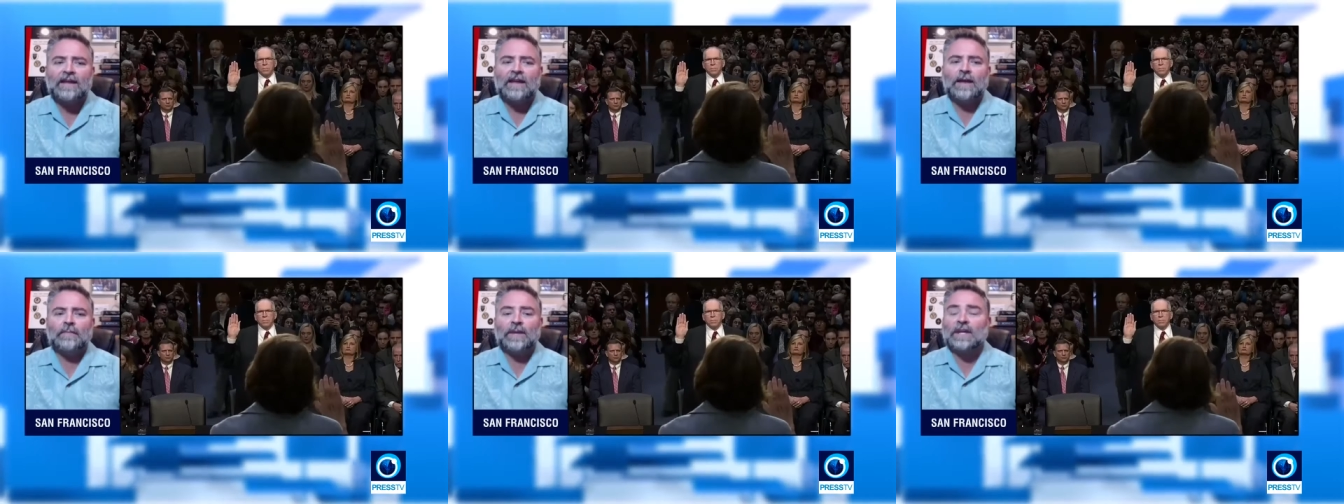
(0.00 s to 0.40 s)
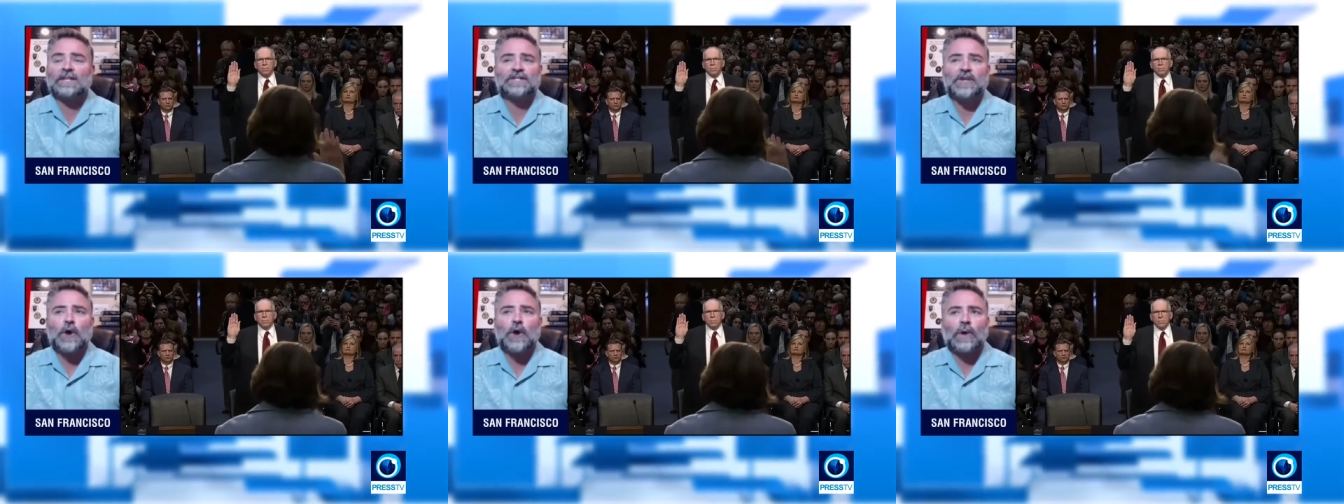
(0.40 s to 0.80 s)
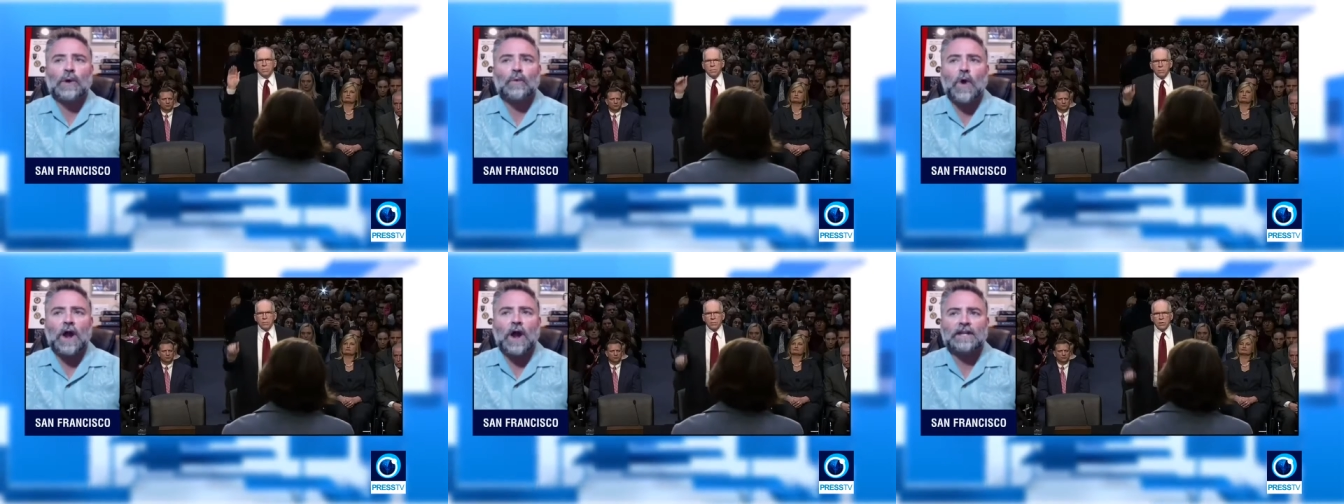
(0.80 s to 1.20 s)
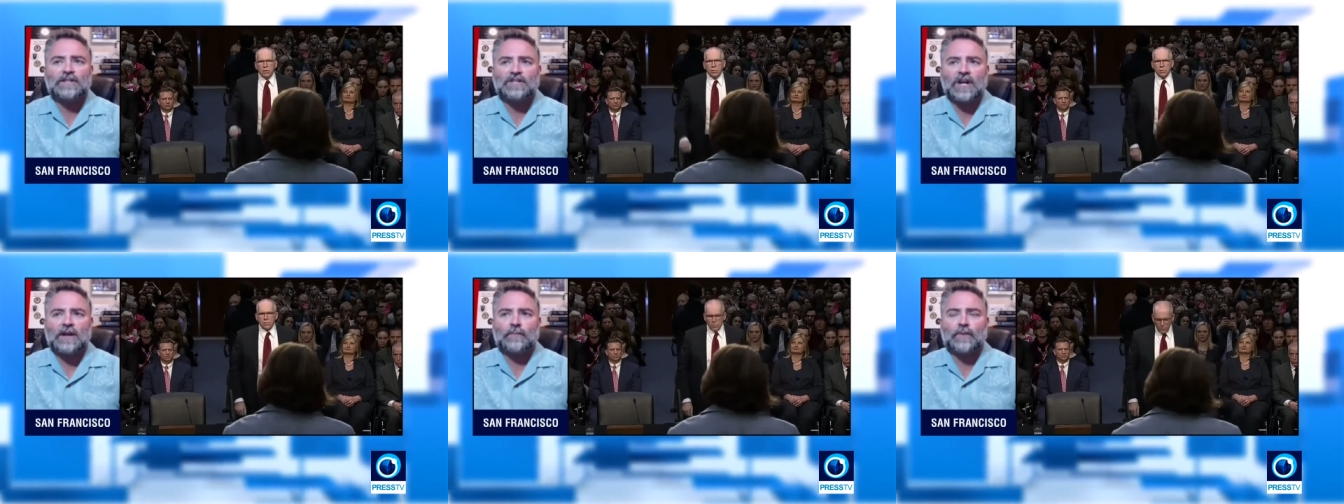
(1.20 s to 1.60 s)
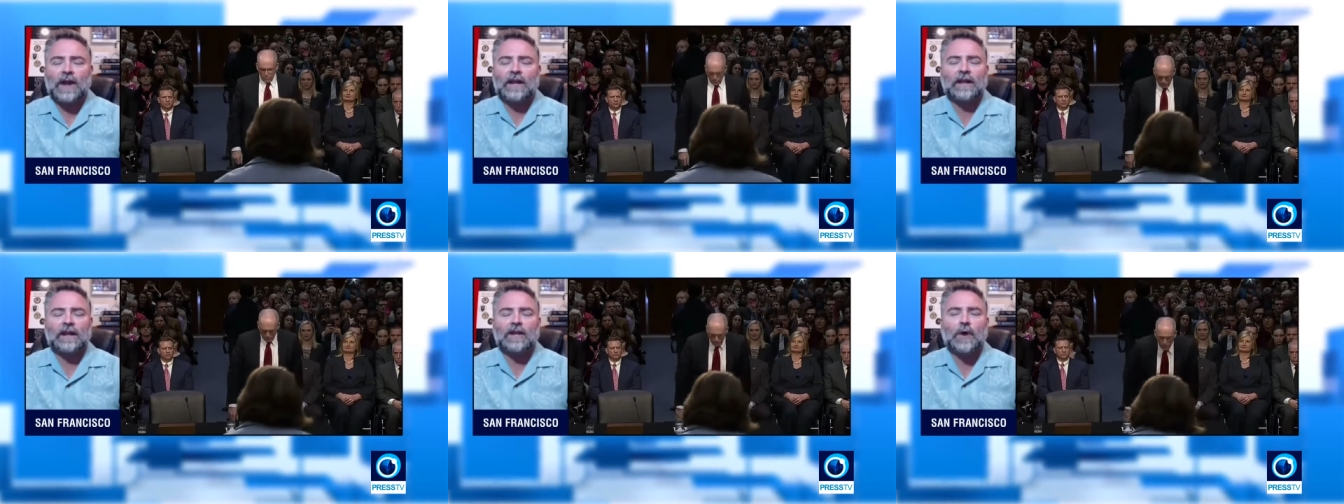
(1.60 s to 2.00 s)
because no one wanted John
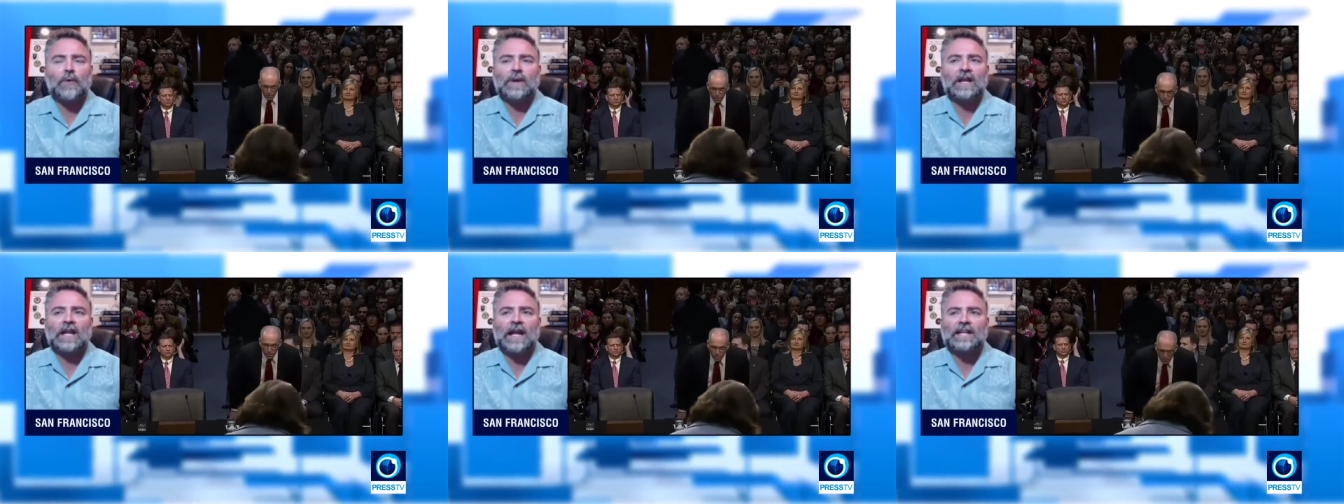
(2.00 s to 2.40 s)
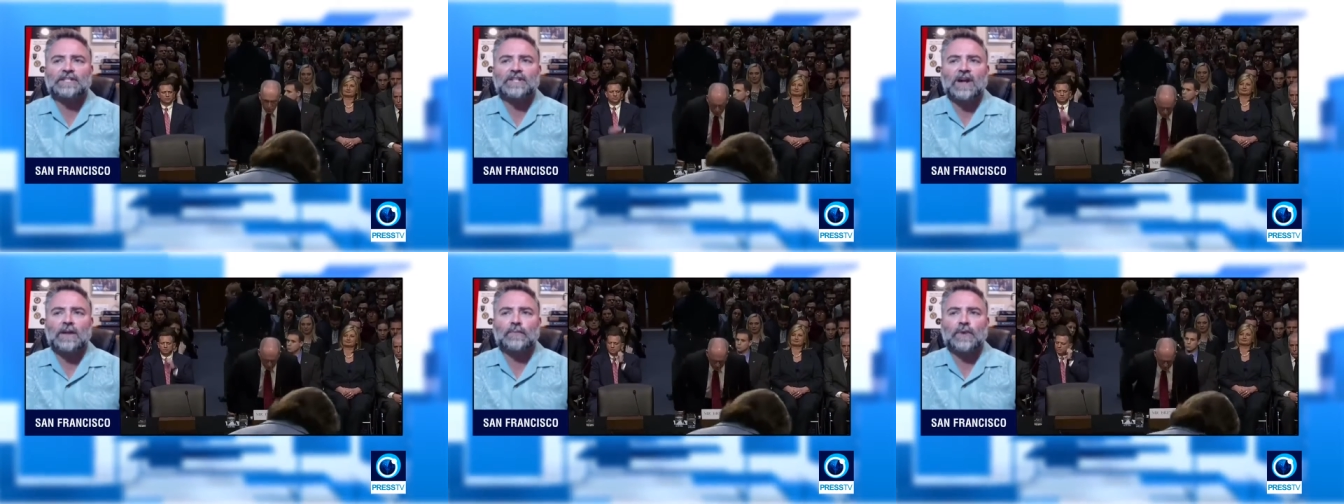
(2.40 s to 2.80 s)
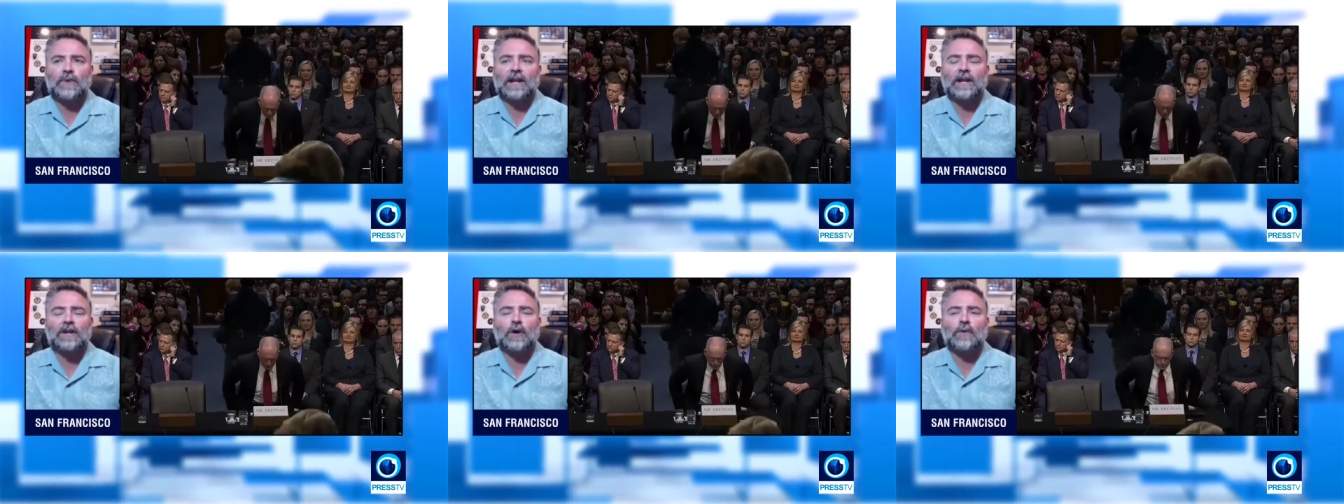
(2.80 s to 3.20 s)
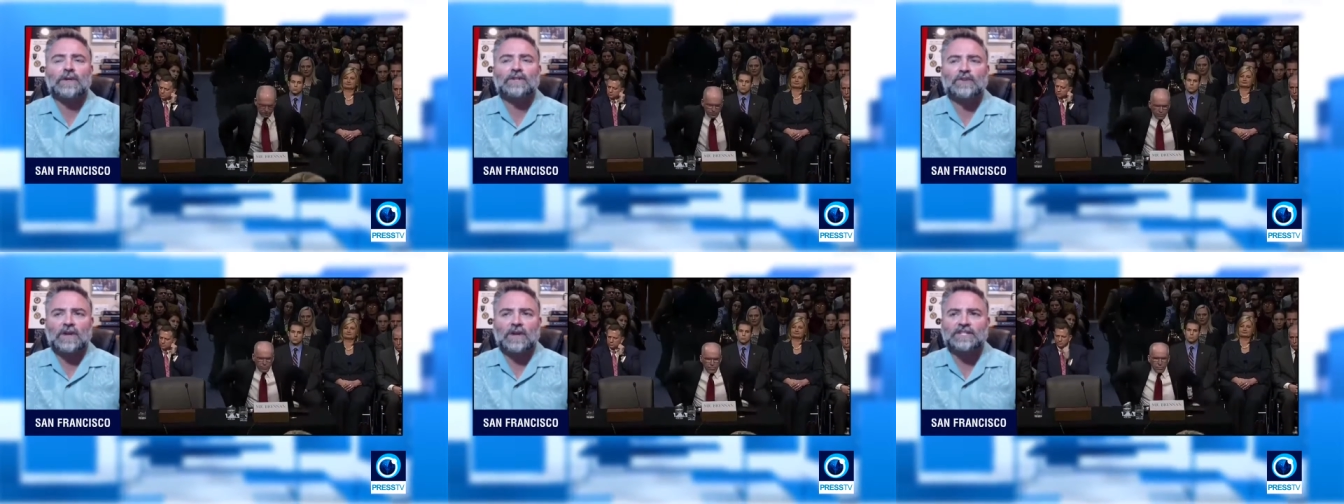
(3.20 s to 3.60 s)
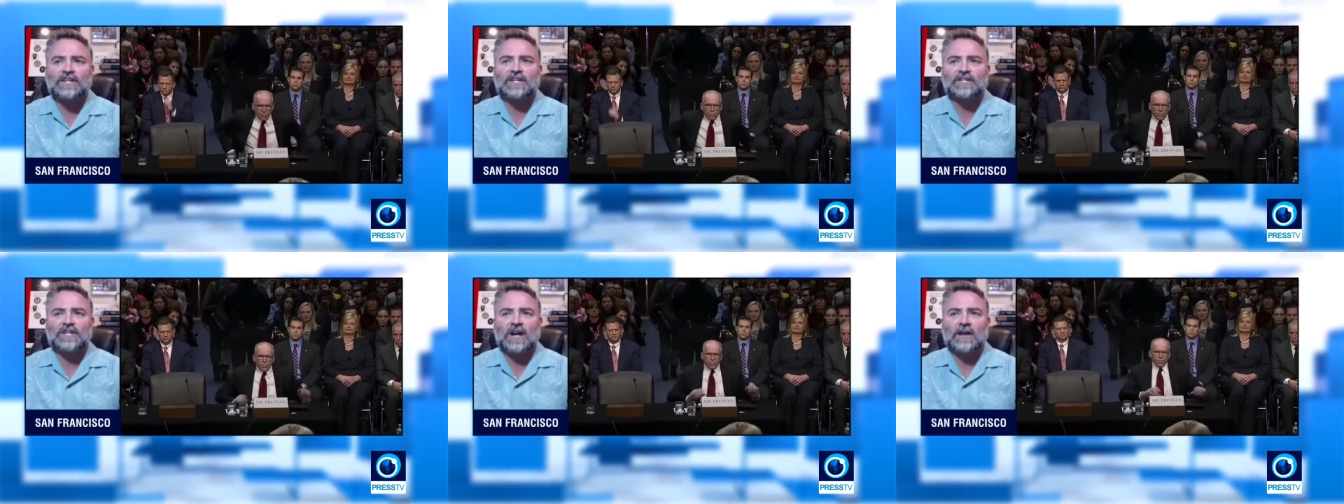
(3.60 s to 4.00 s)
Brennan. No one liked John Brennan. No one trusted
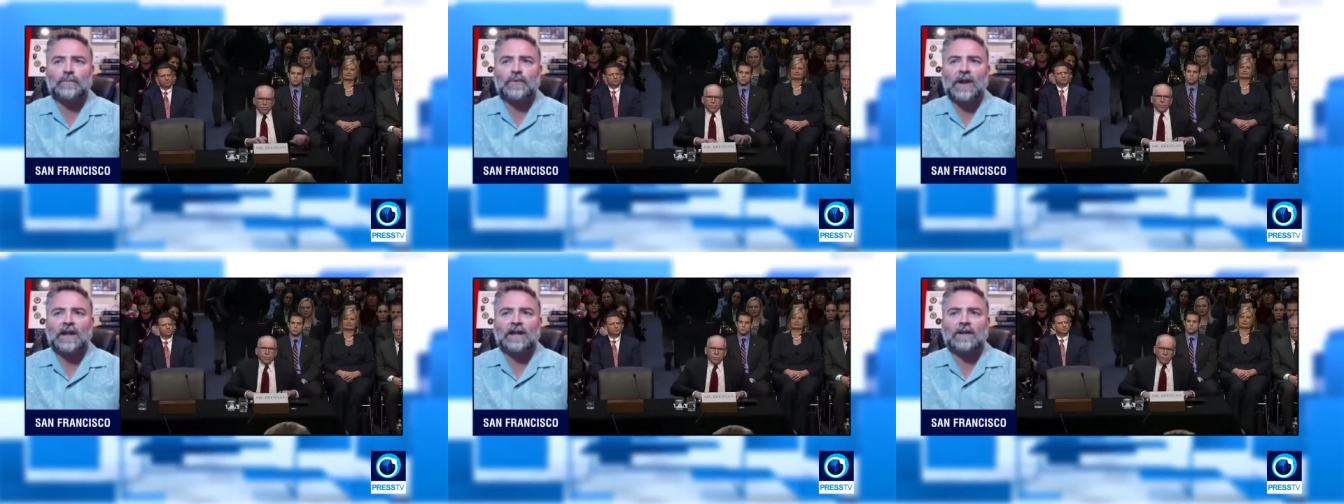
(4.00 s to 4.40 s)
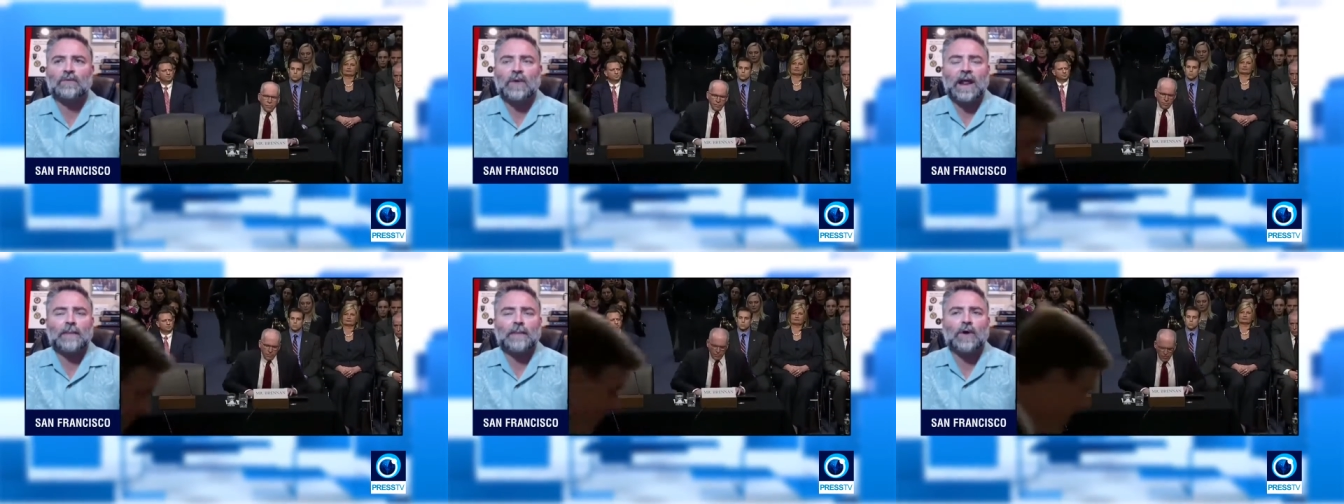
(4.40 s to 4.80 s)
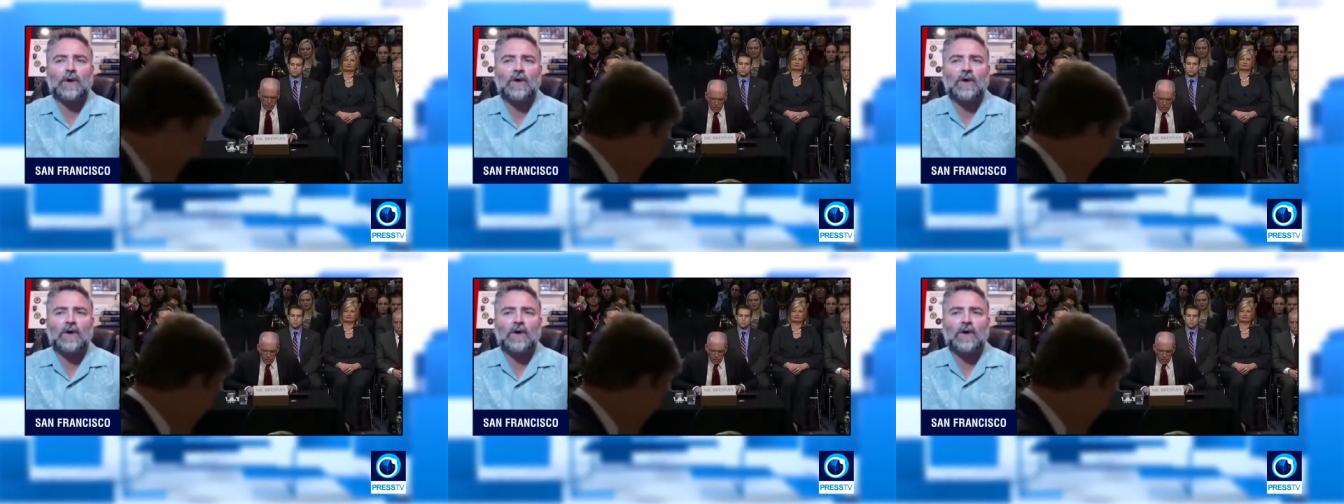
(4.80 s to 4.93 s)
John Brennan. Rand Paul